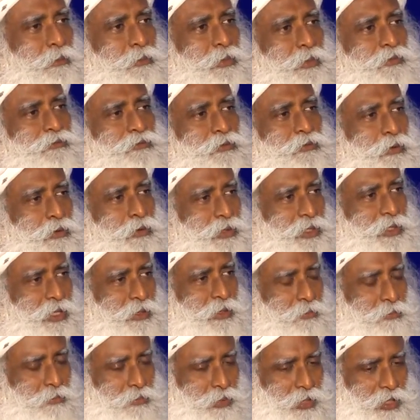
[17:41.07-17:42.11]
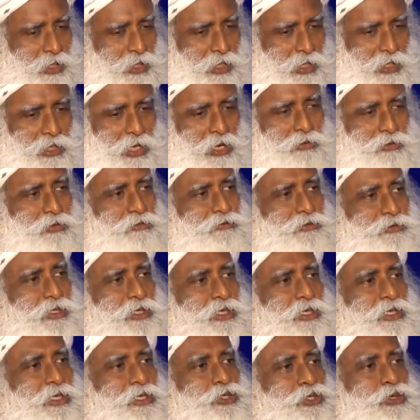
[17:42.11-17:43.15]
before they bring it out of
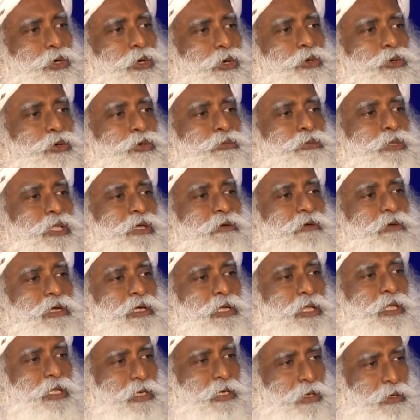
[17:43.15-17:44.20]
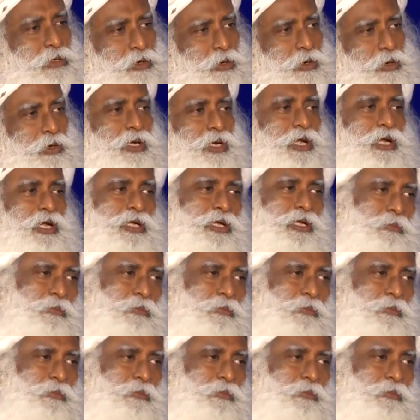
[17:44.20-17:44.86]
the showroom, they will take a coconut